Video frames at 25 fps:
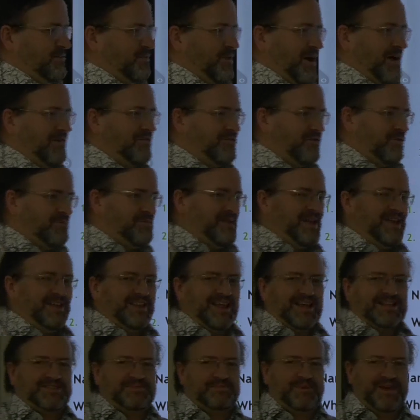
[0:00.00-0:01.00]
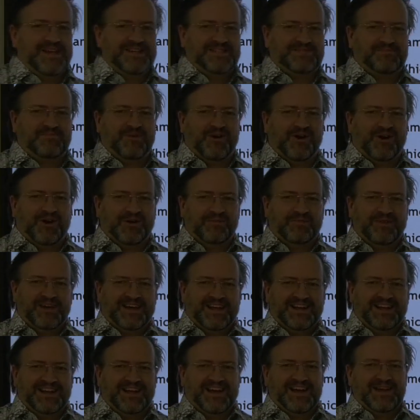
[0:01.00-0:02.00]
Well, for me, that's baseball,
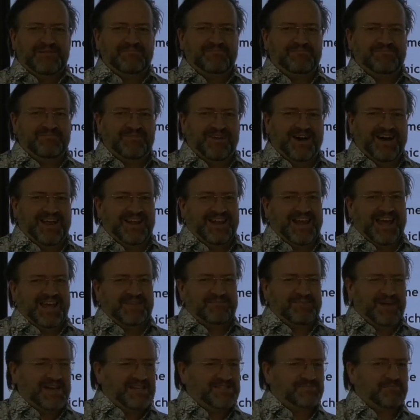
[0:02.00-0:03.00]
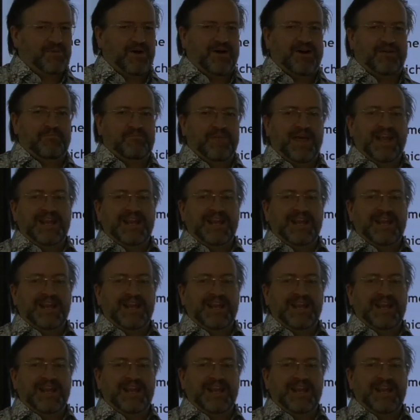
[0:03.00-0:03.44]
but I like baseball.